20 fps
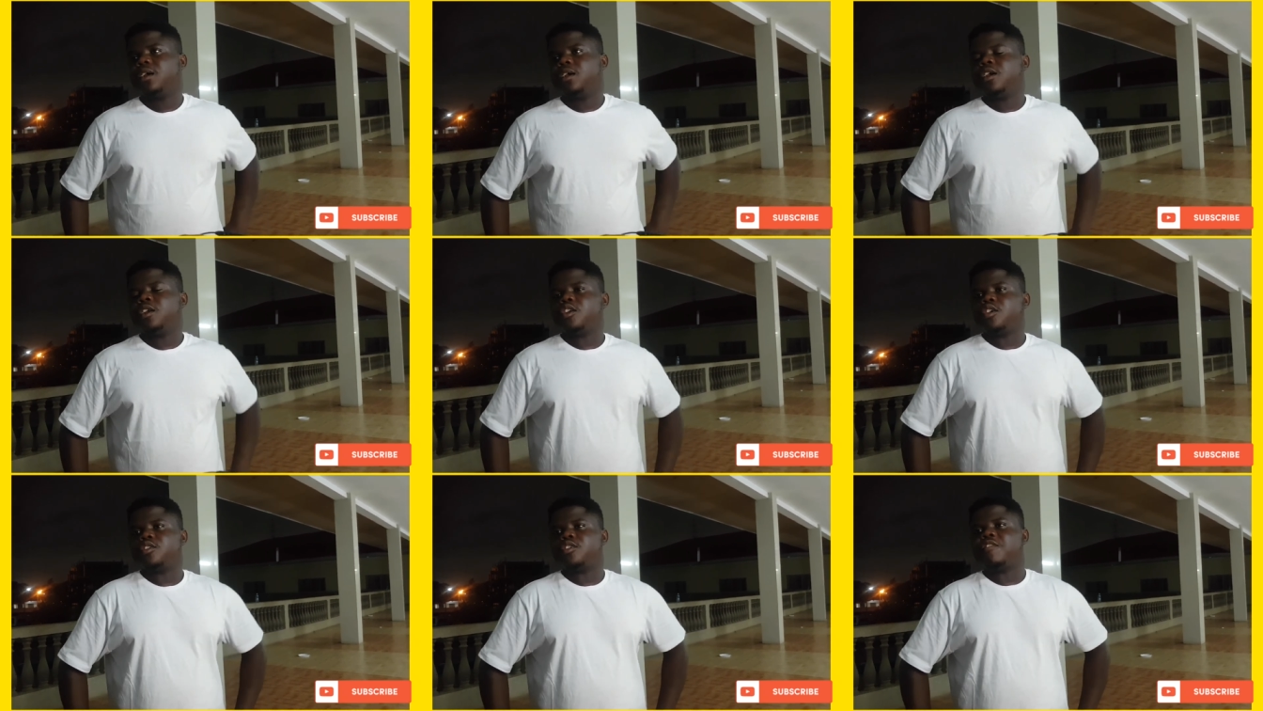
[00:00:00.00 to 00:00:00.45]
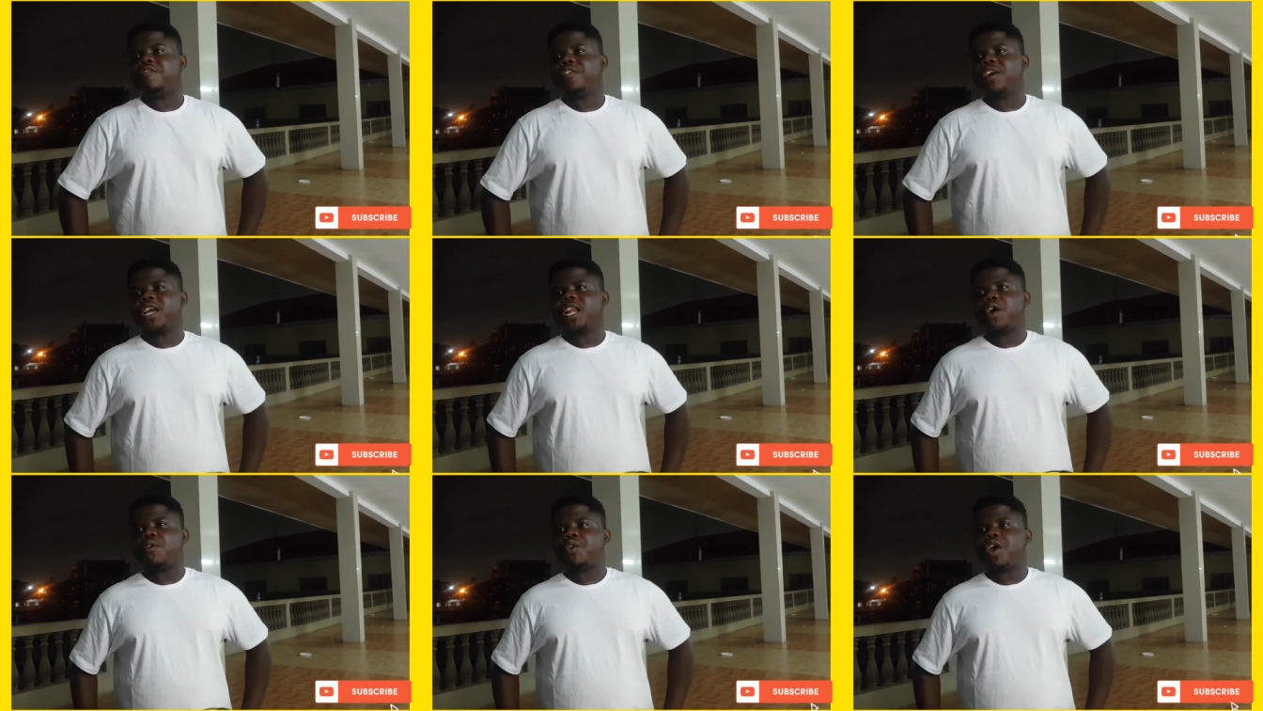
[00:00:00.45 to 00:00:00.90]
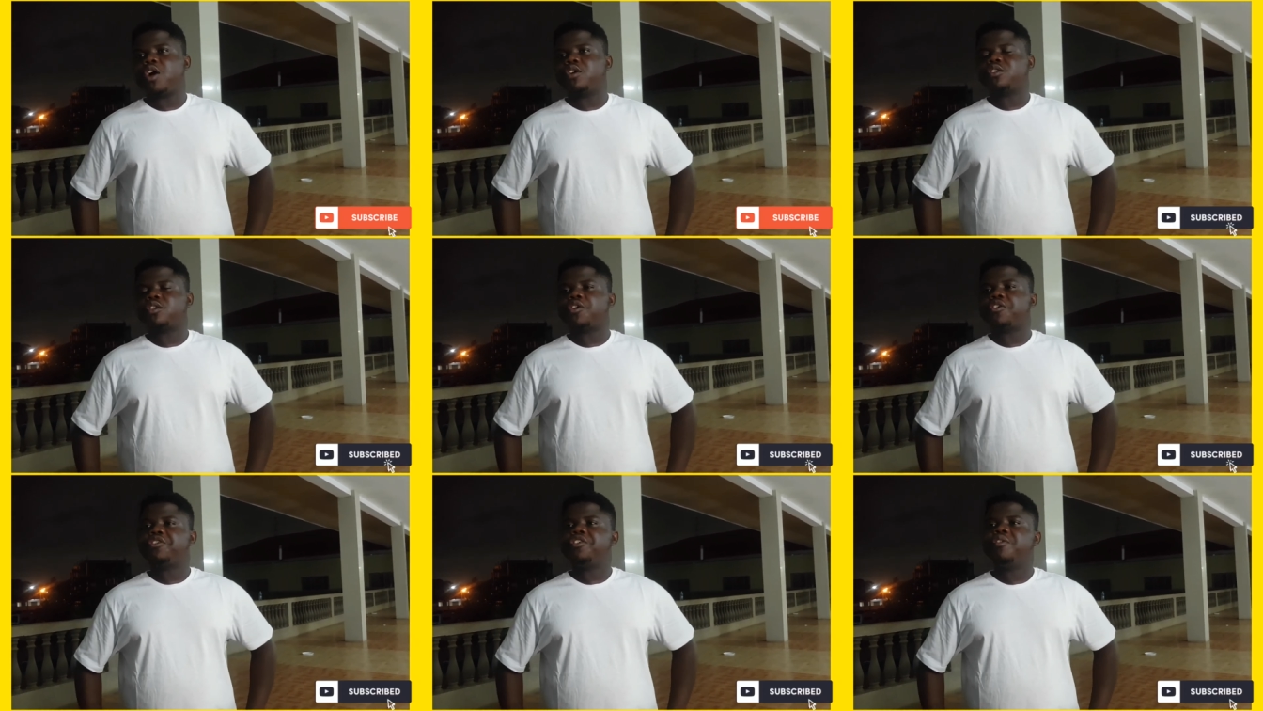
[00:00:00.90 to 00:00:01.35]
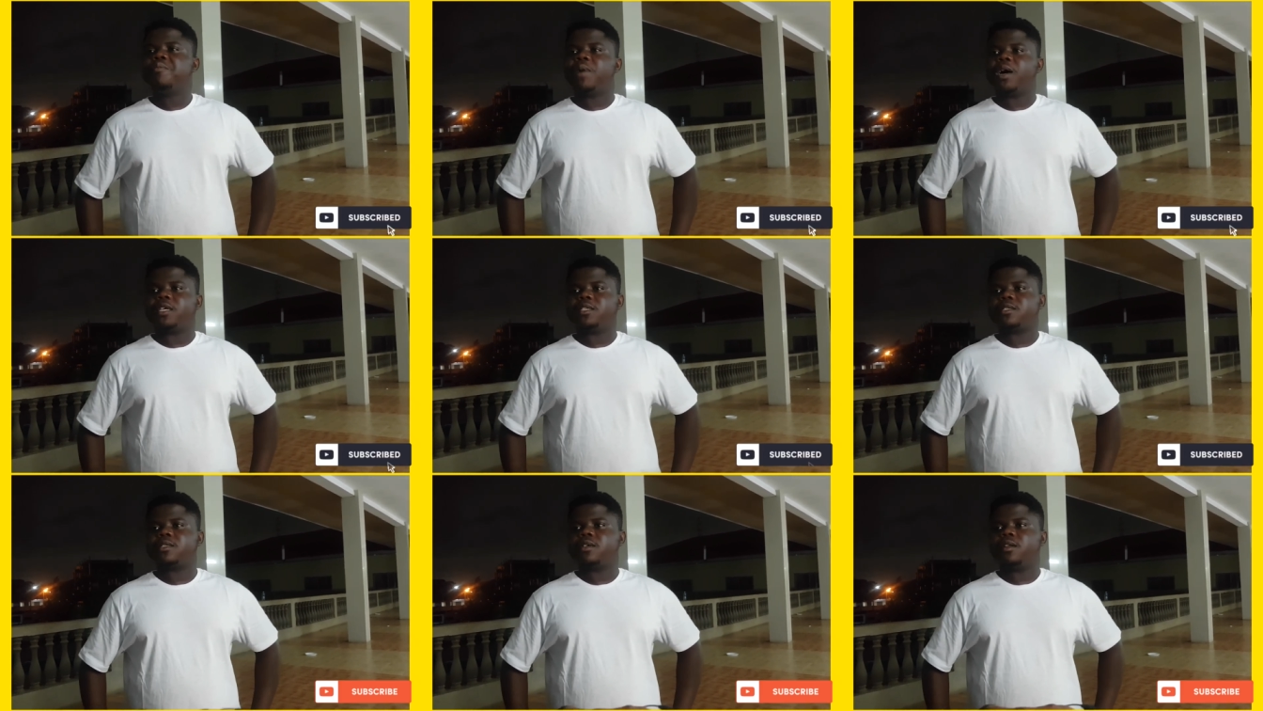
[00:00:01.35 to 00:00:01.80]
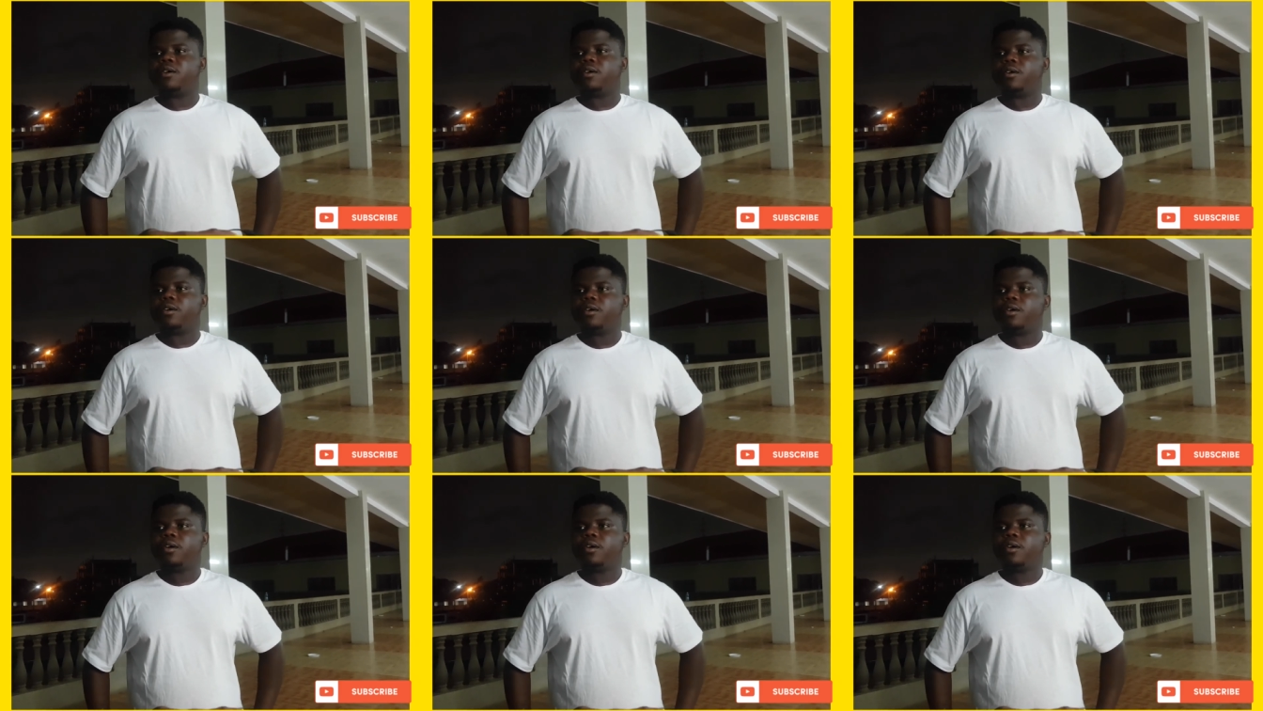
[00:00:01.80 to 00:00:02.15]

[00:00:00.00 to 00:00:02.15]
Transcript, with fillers: You know, don't forget that we're also humans, you know.